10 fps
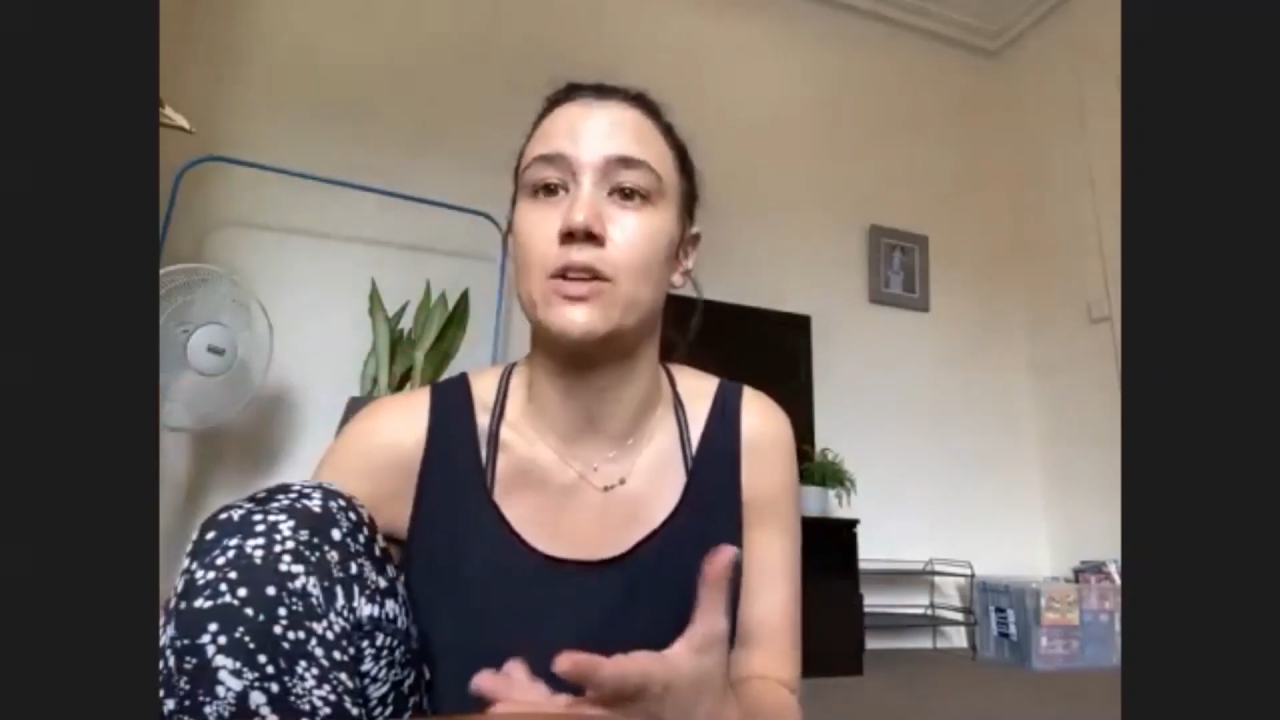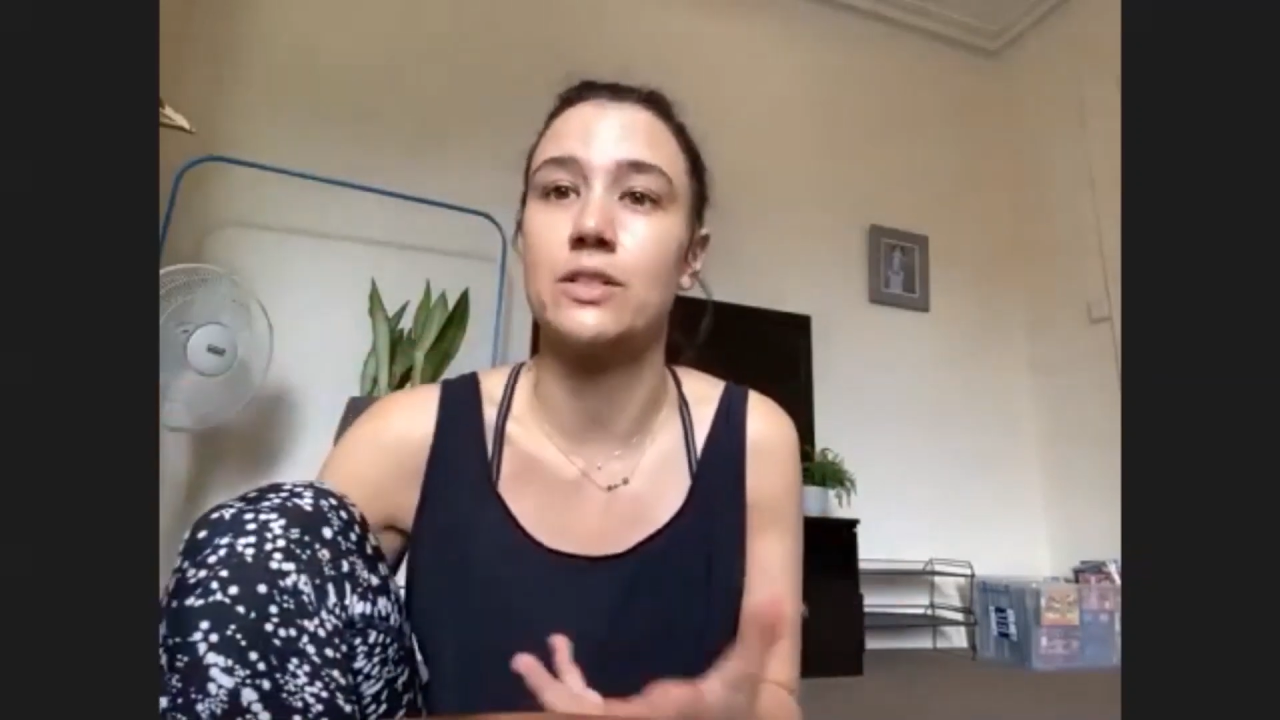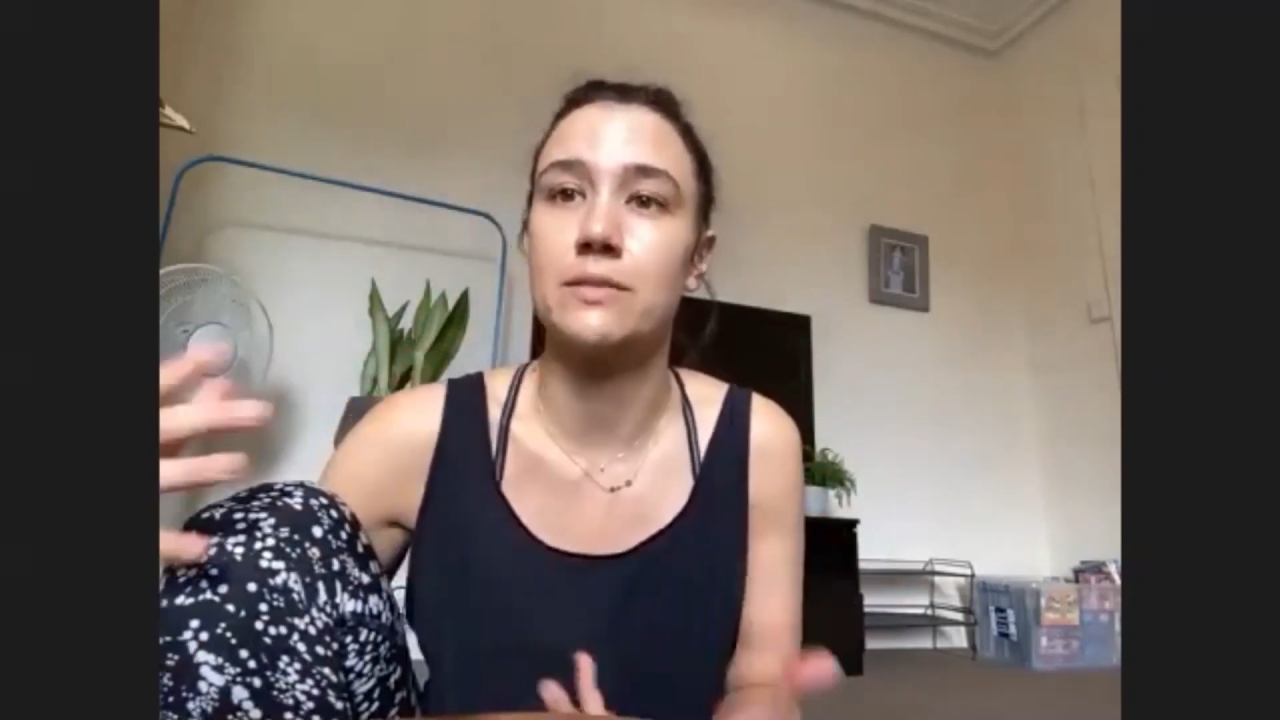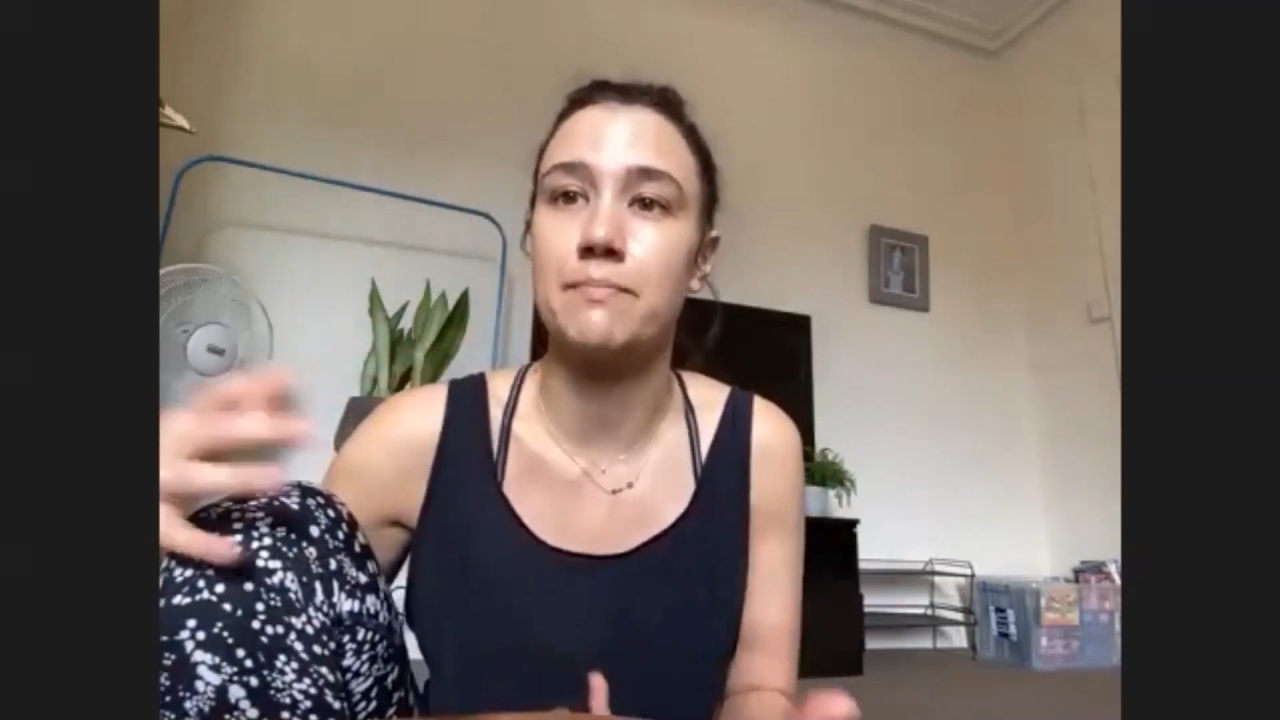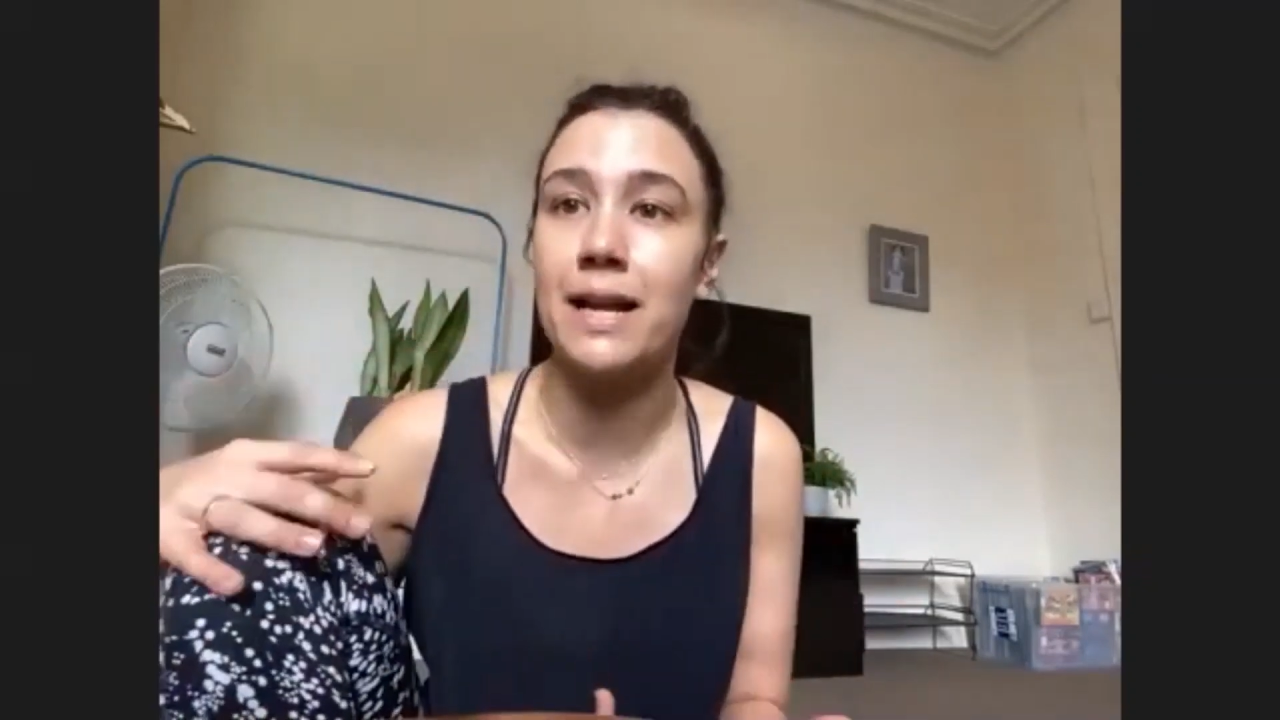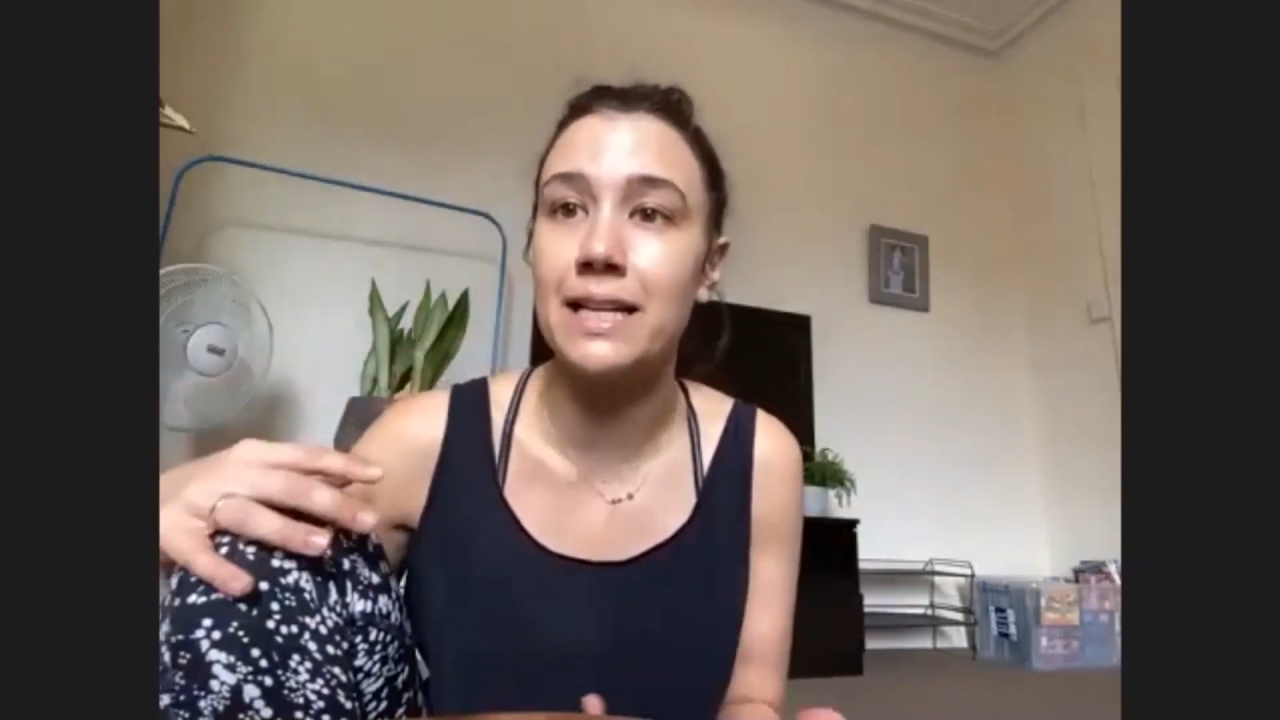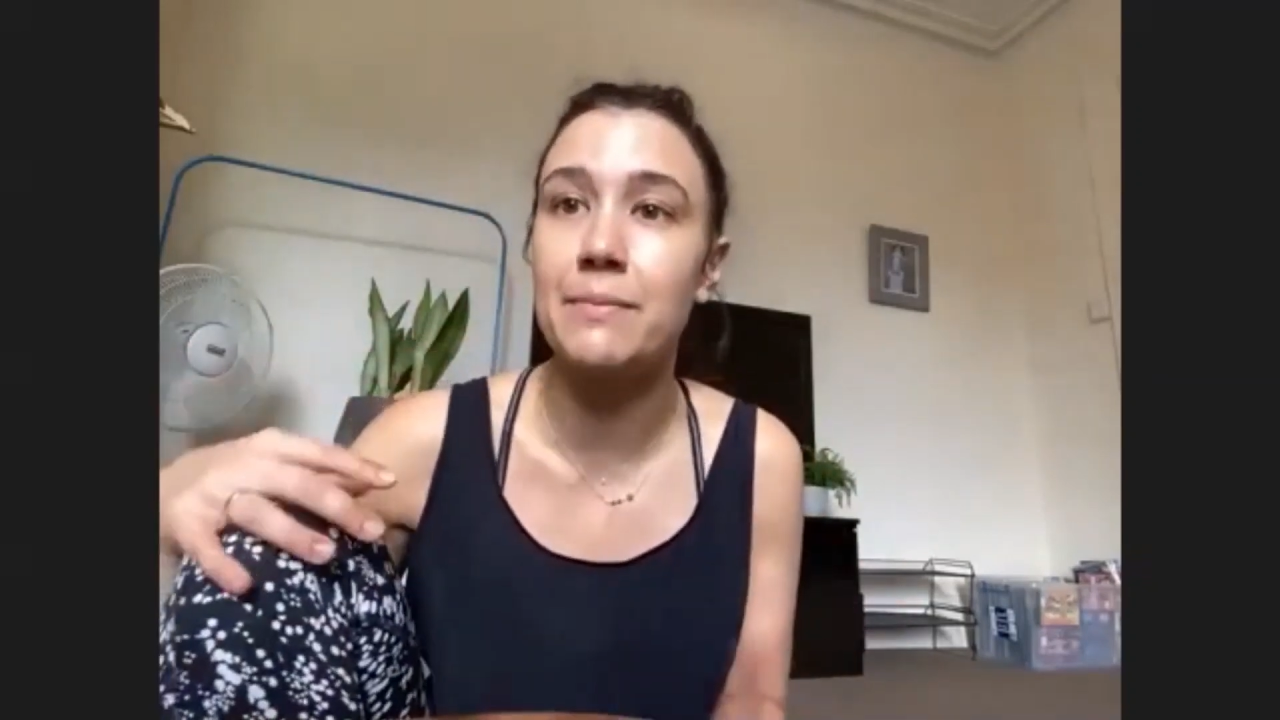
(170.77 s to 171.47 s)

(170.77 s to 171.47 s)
cost money,